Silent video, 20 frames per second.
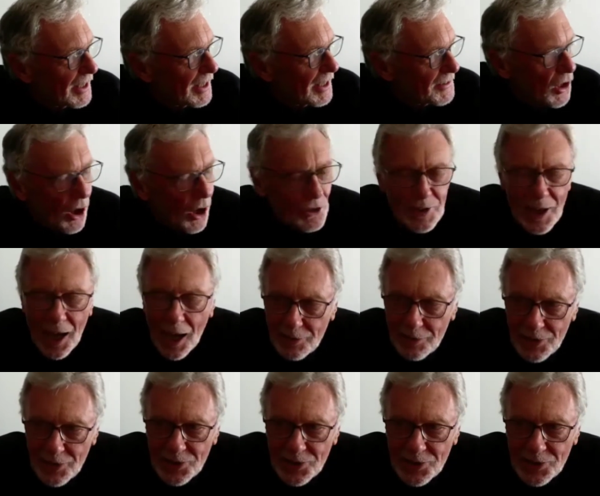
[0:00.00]
This
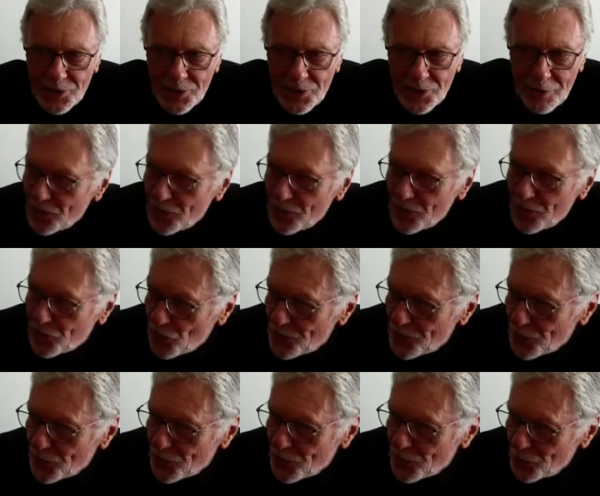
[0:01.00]
lockdown is giving us a
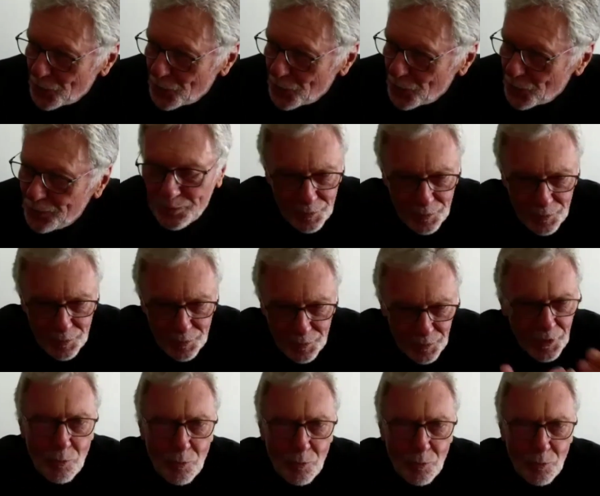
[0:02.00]
chance to
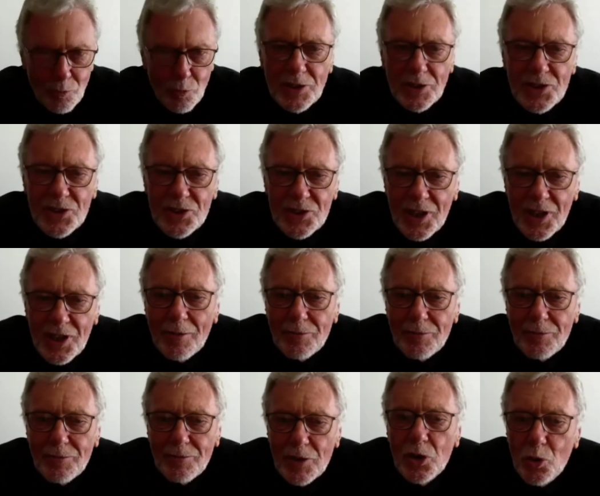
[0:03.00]
go inward and
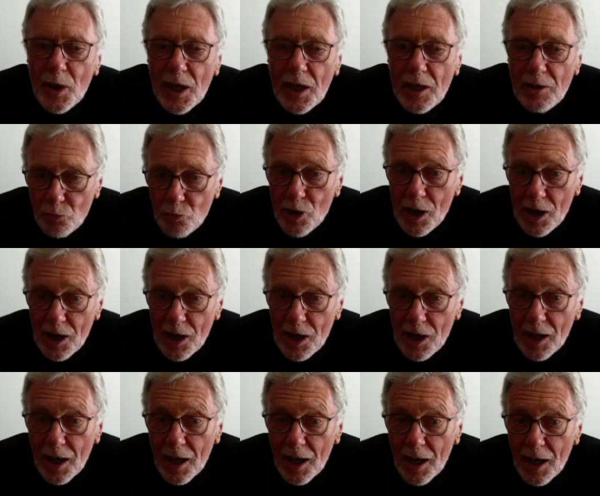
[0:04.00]
discover who we
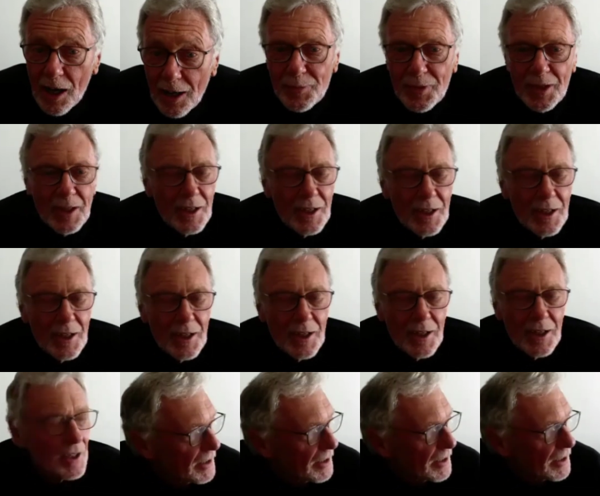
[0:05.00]
really are.
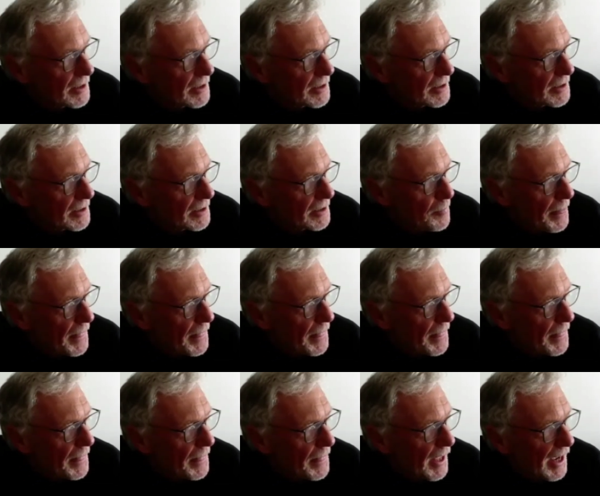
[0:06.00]

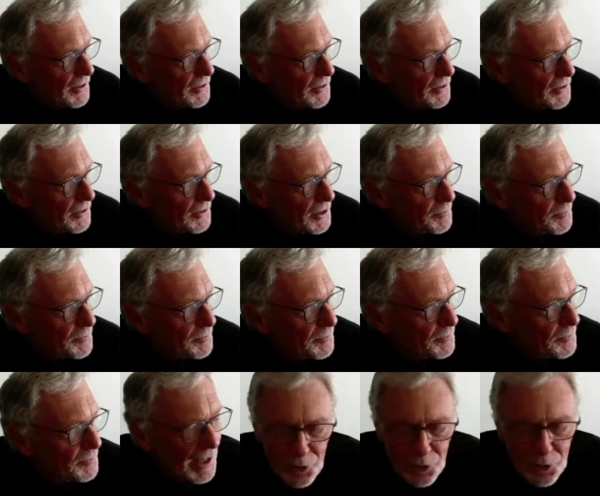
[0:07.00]
And
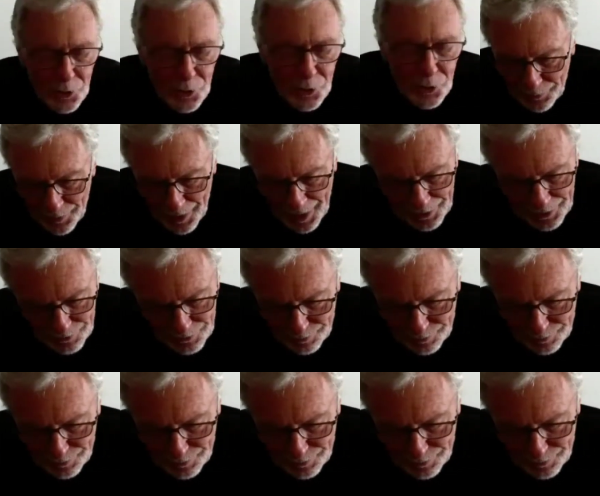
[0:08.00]
clearly you've done
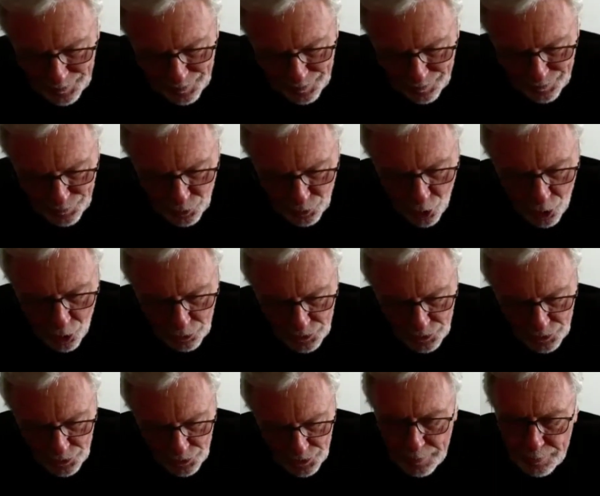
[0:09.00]
that for a
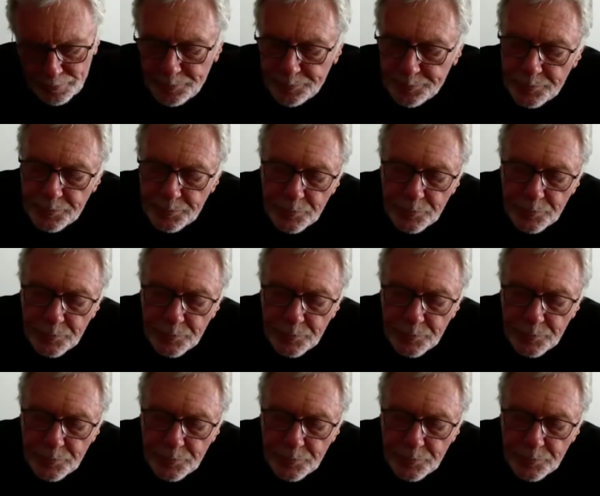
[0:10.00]
long time.